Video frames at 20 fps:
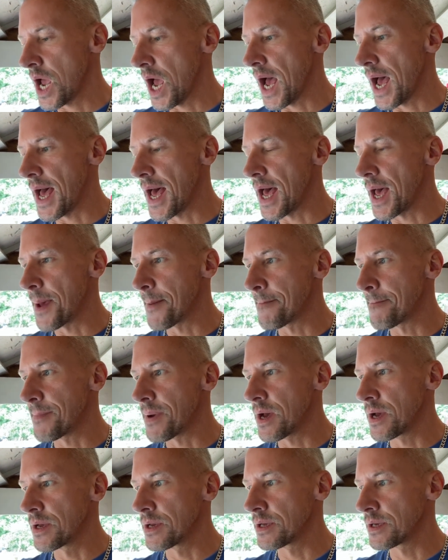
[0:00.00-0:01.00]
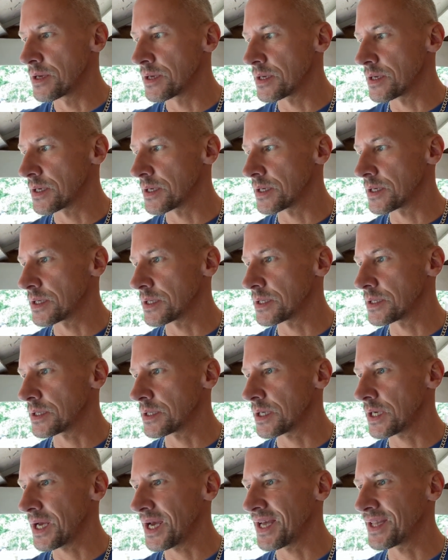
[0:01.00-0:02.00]
And
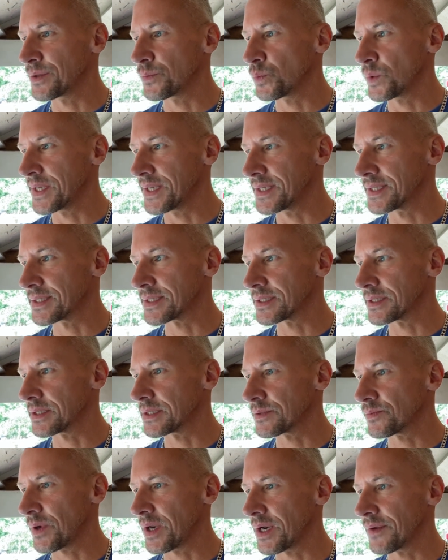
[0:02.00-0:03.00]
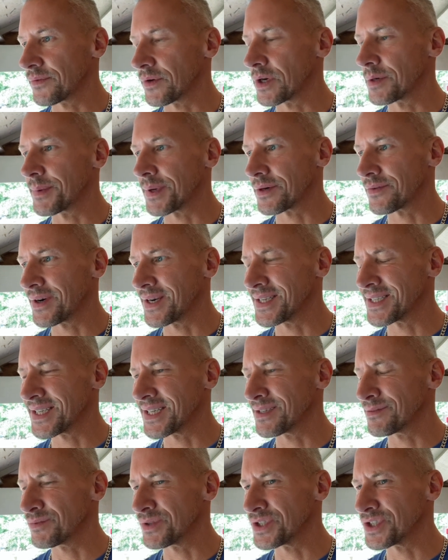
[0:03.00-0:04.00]
the weeds as well have gone a bit crazy,
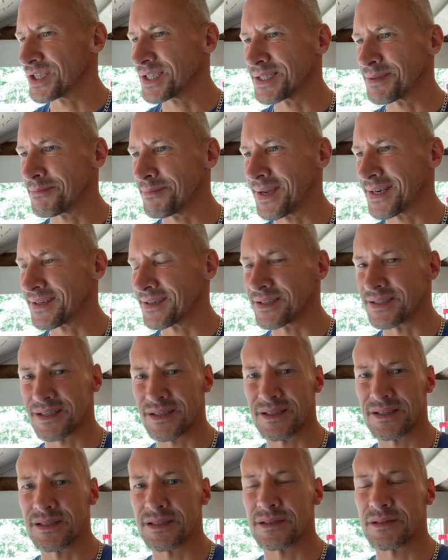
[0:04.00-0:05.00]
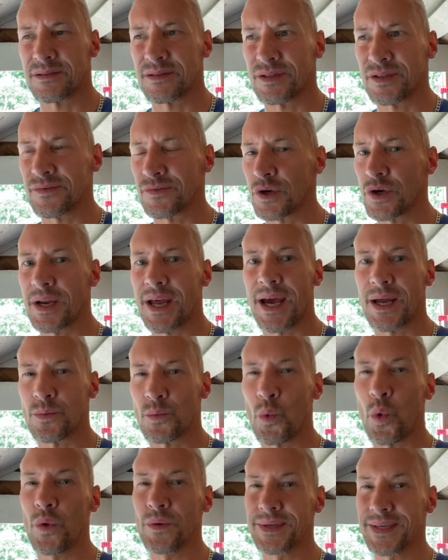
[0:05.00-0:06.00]
which is madness because we've only had
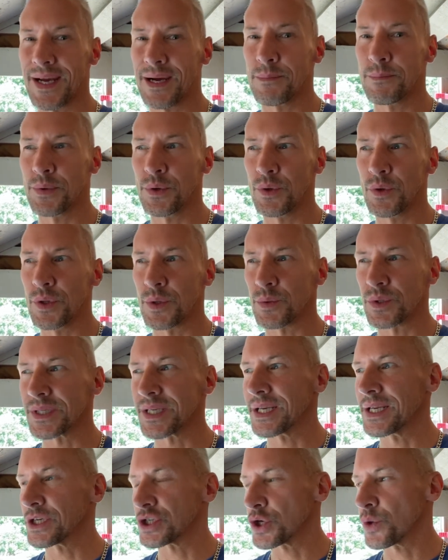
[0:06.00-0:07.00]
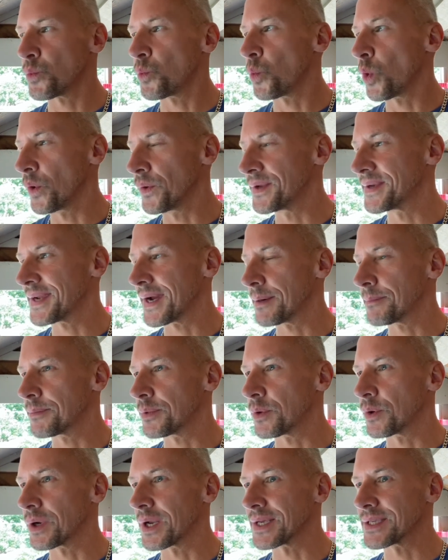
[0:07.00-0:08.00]
one downpour. There was literally one
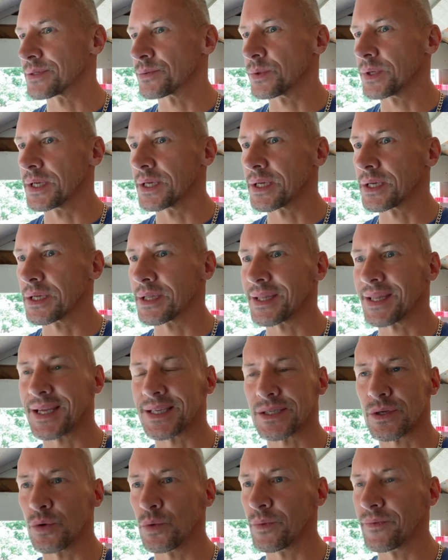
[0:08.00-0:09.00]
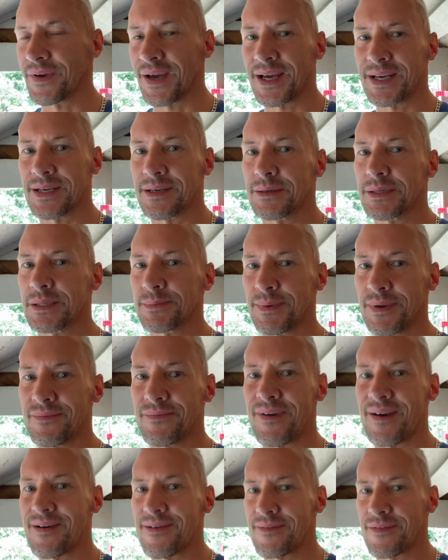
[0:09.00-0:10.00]
downpour last week. That's all we've had, and it's been
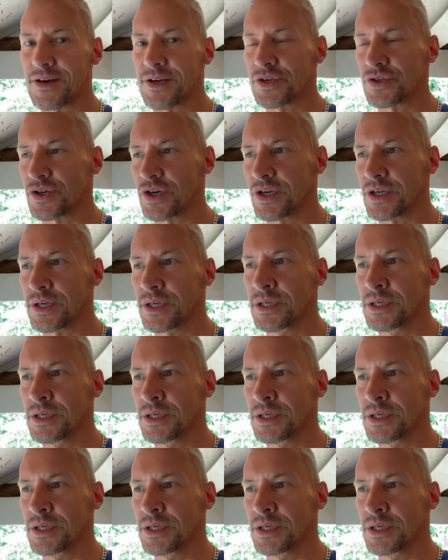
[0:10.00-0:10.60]
very dry.